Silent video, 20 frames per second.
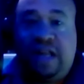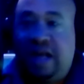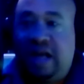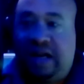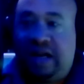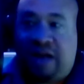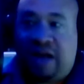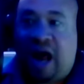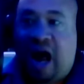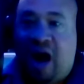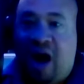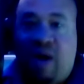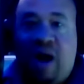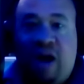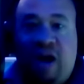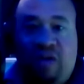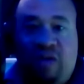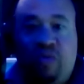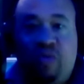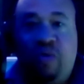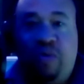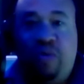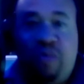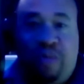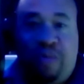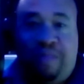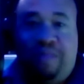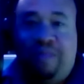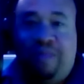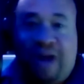it's how I
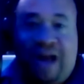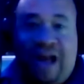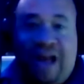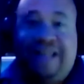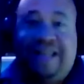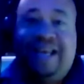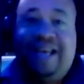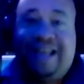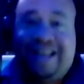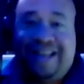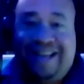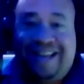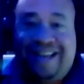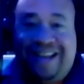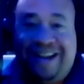grew what I did.